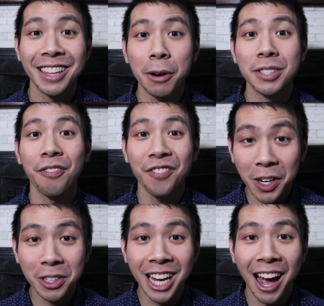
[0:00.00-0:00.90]
that was
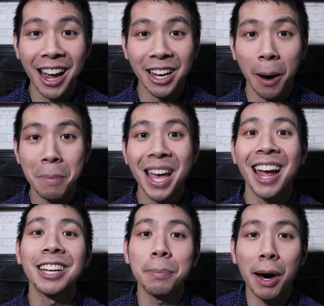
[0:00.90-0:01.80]
fairly high up
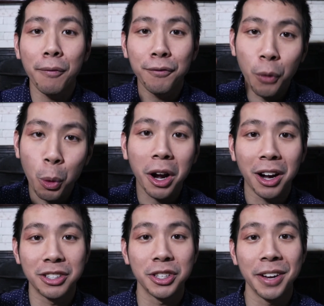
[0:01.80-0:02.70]
and about
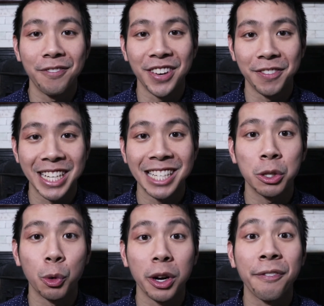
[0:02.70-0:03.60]
450
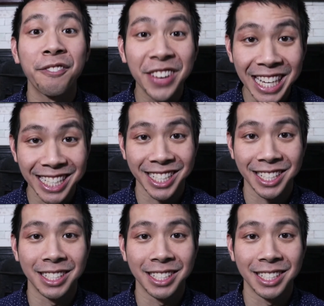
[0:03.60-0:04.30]
square feet.